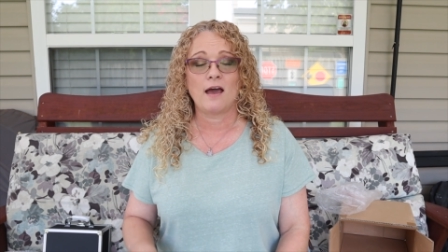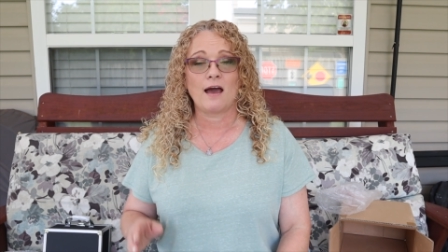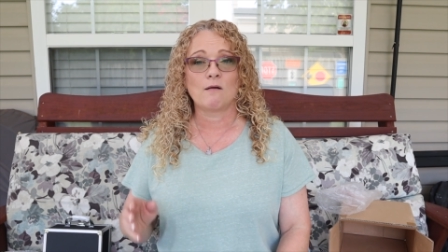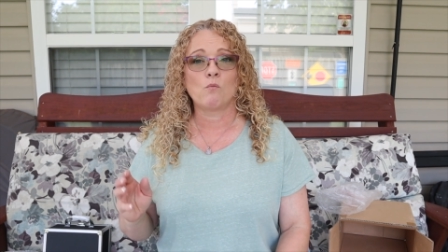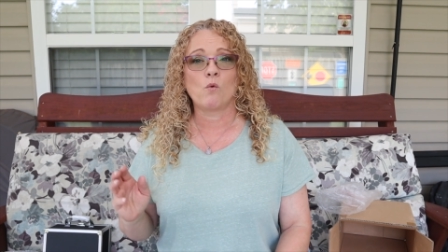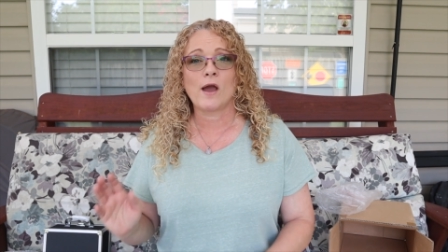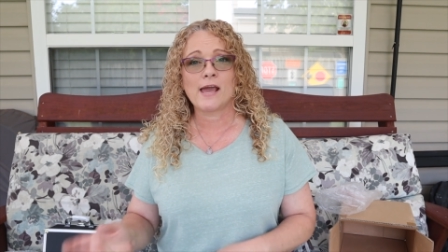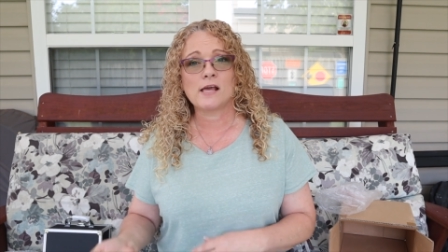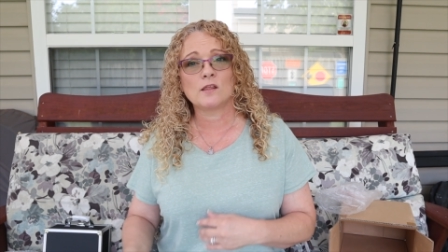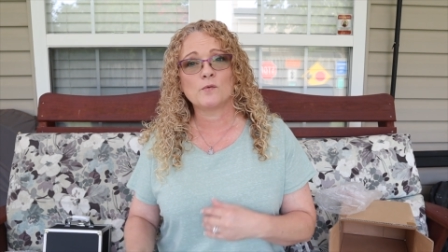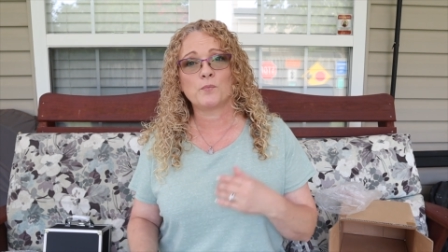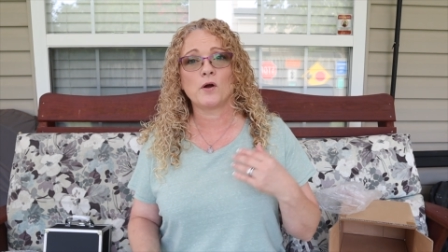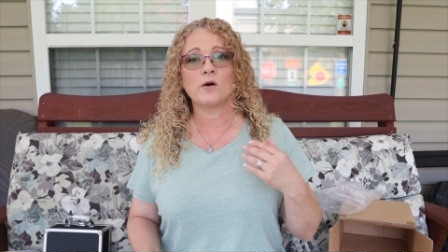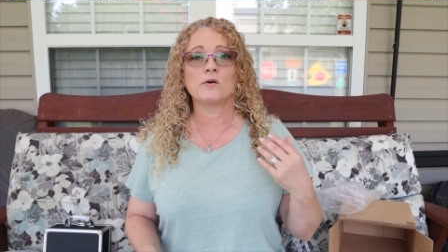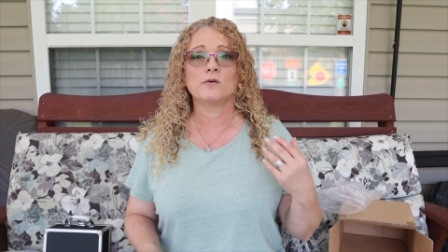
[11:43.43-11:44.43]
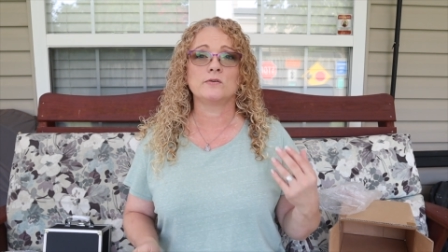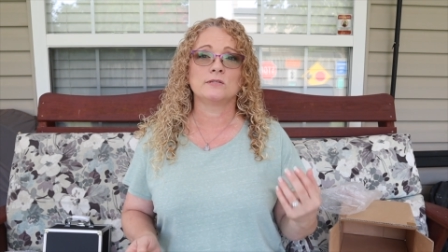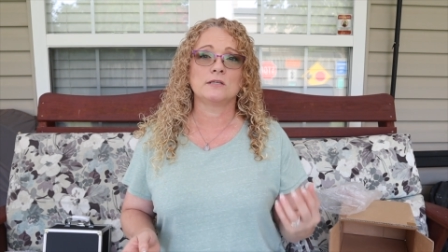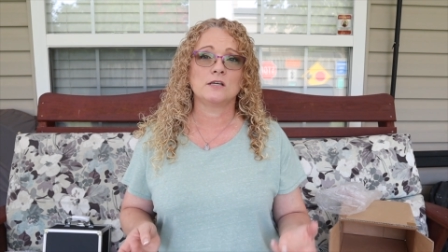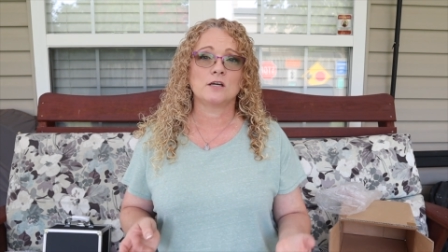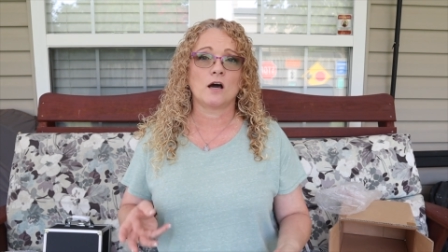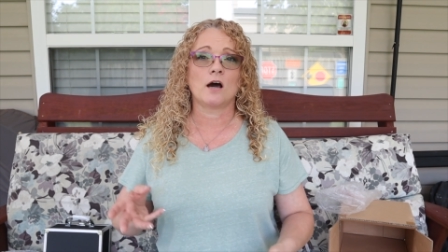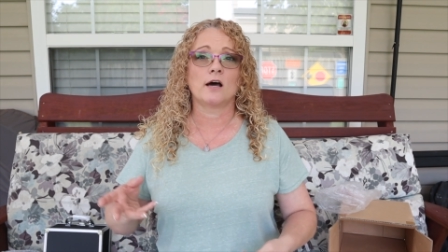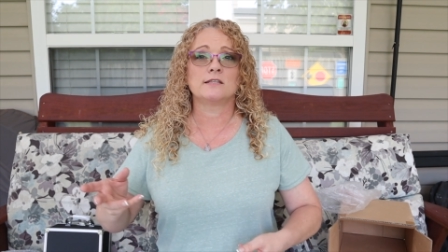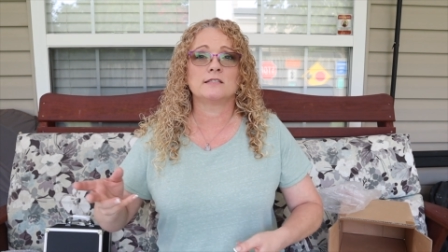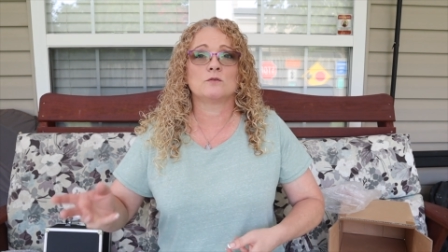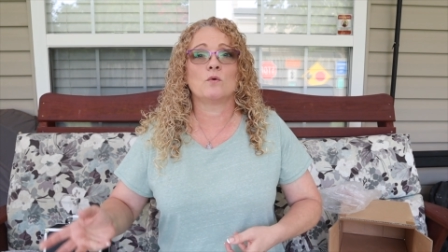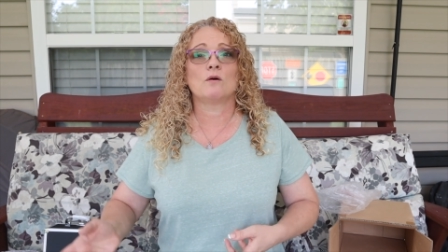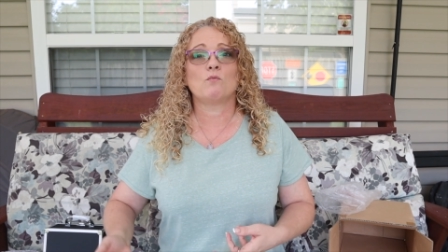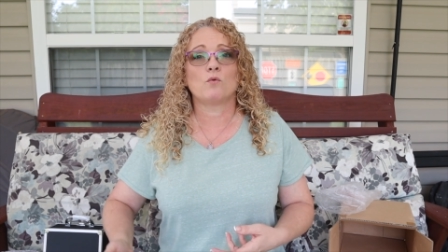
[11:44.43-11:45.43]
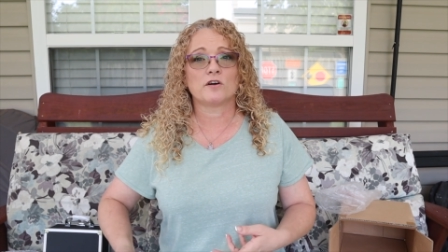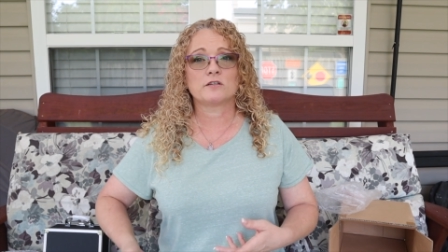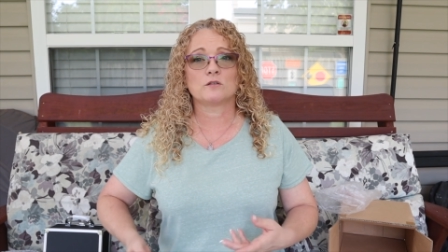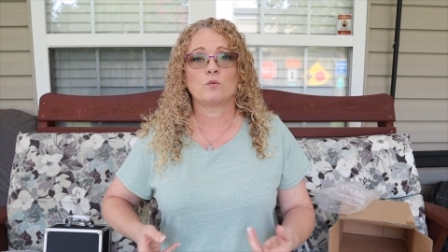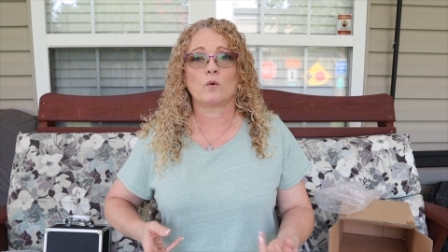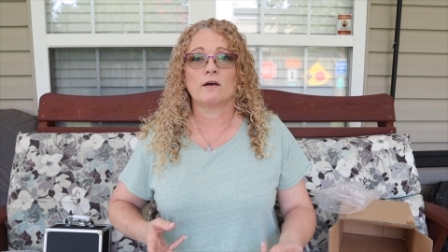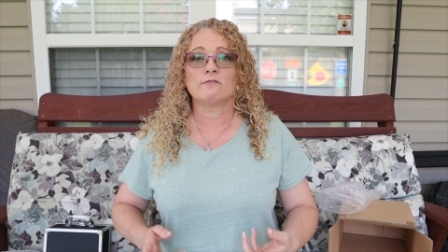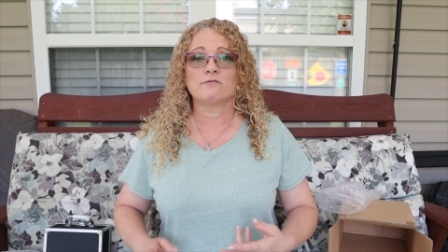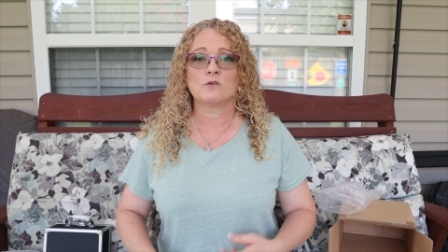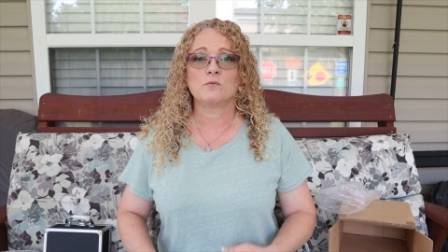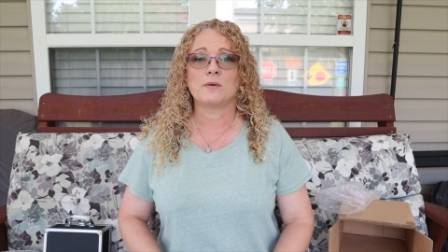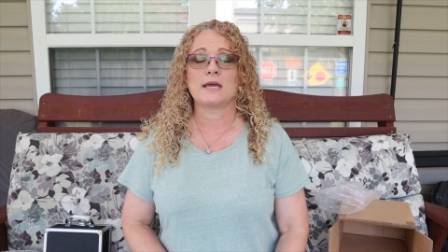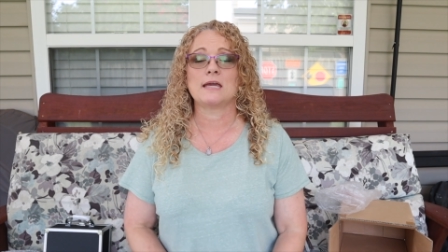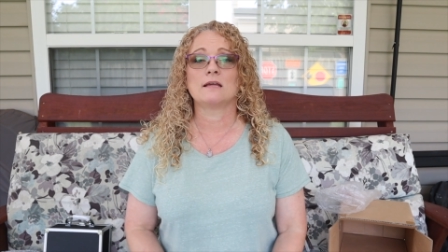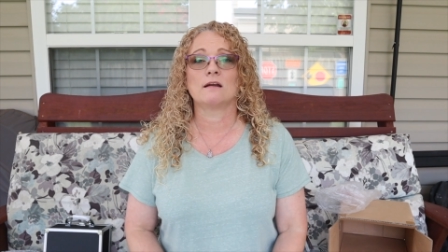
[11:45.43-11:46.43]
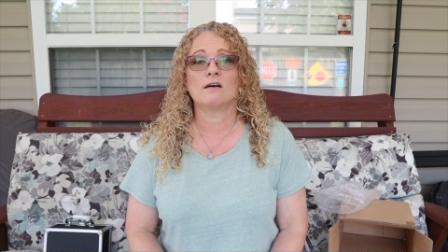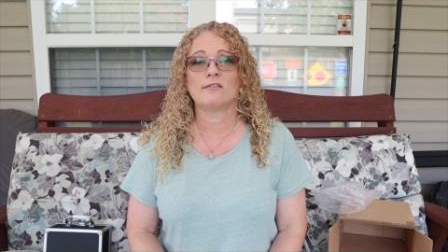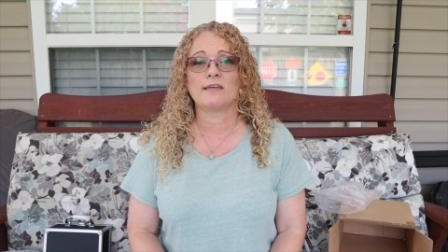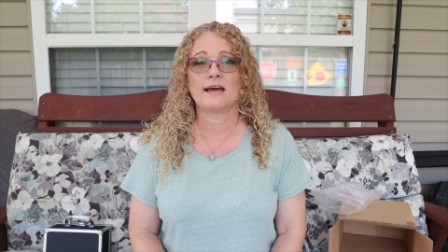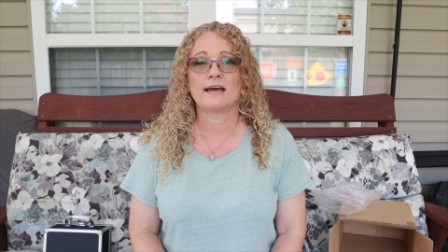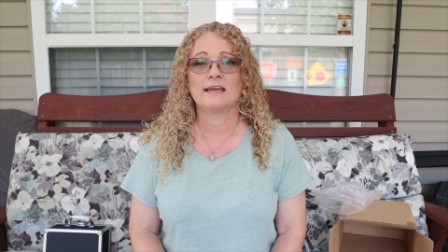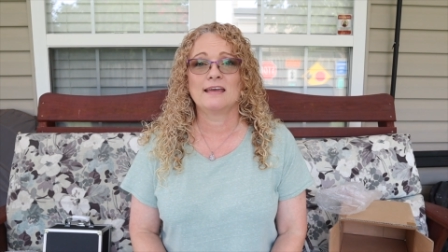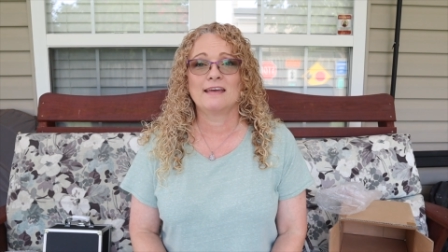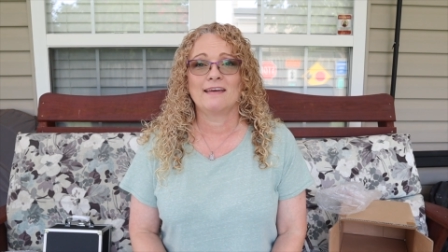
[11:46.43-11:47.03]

I'm weighing the pros and cons and what works well for me and all that.